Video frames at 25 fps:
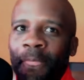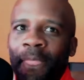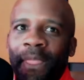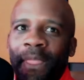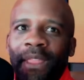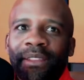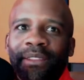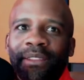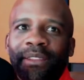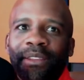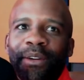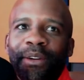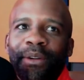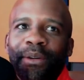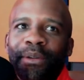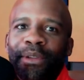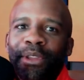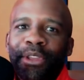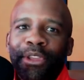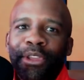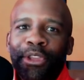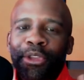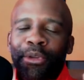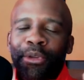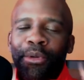So
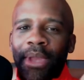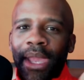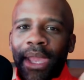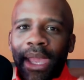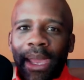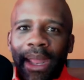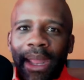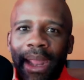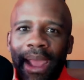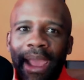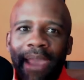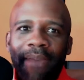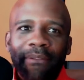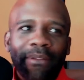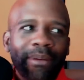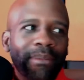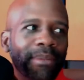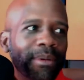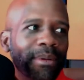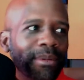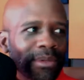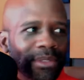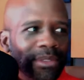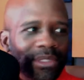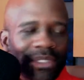you can't have it,
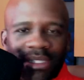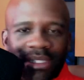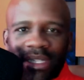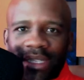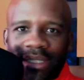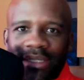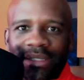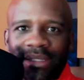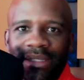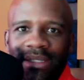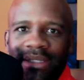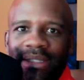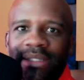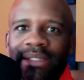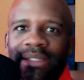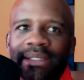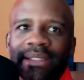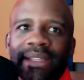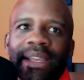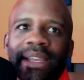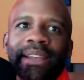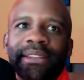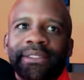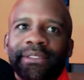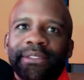but we'll sell it to these
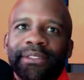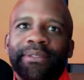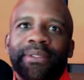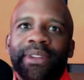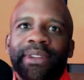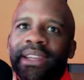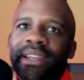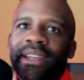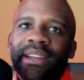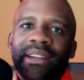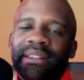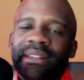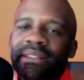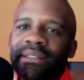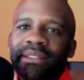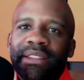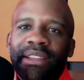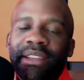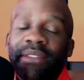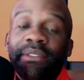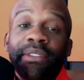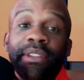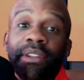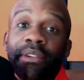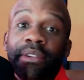guys over here.
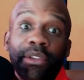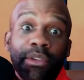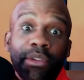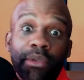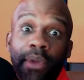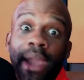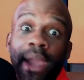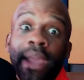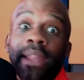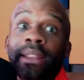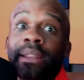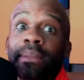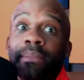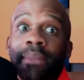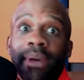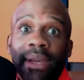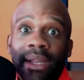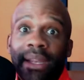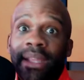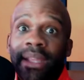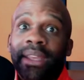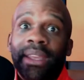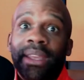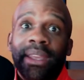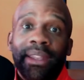Even though you had the
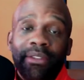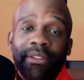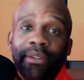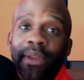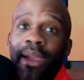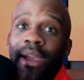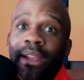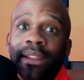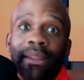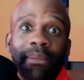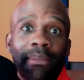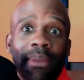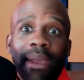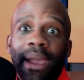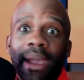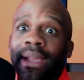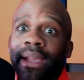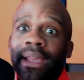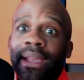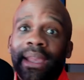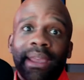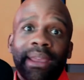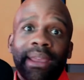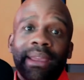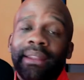money and you had the
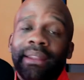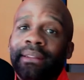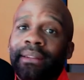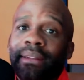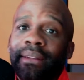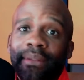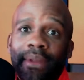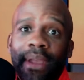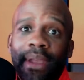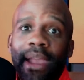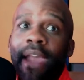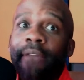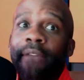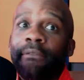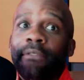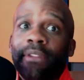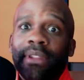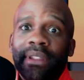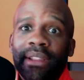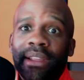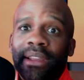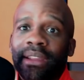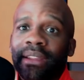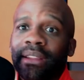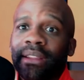backing and
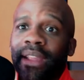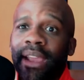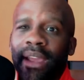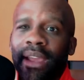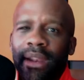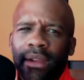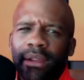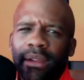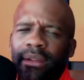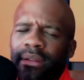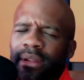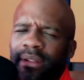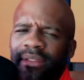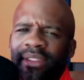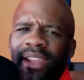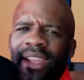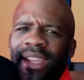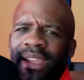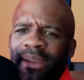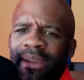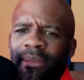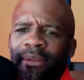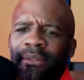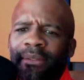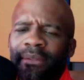everything, they had a, a
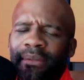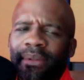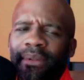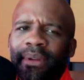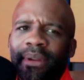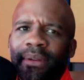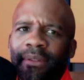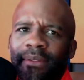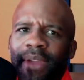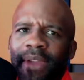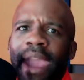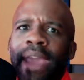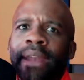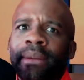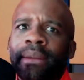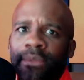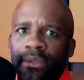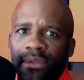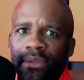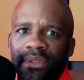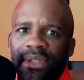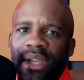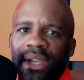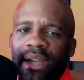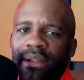team of, of
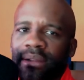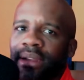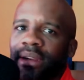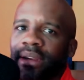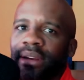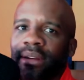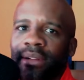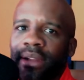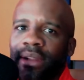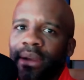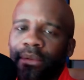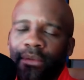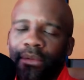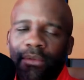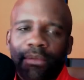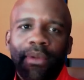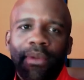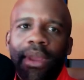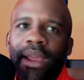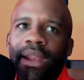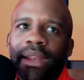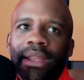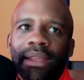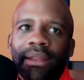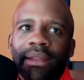animals out there that were
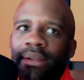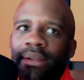ready.